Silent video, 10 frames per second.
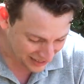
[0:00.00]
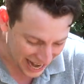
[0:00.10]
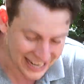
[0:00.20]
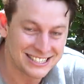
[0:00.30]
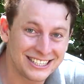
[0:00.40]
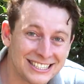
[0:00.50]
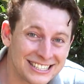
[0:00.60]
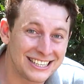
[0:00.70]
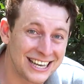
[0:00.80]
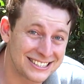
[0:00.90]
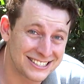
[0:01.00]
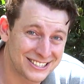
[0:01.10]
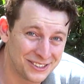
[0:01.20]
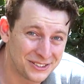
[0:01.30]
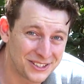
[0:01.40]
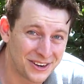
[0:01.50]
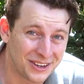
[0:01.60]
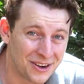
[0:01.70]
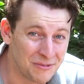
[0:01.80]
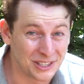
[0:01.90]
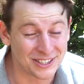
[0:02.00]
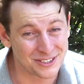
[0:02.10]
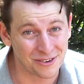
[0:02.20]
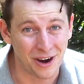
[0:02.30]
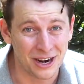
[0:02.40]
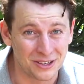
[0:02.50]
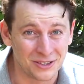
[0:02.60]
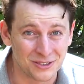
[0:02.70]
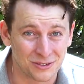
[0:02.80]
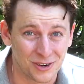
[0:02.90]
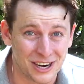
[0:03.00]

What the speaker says: And as you can see, that's still turning on, which is great news for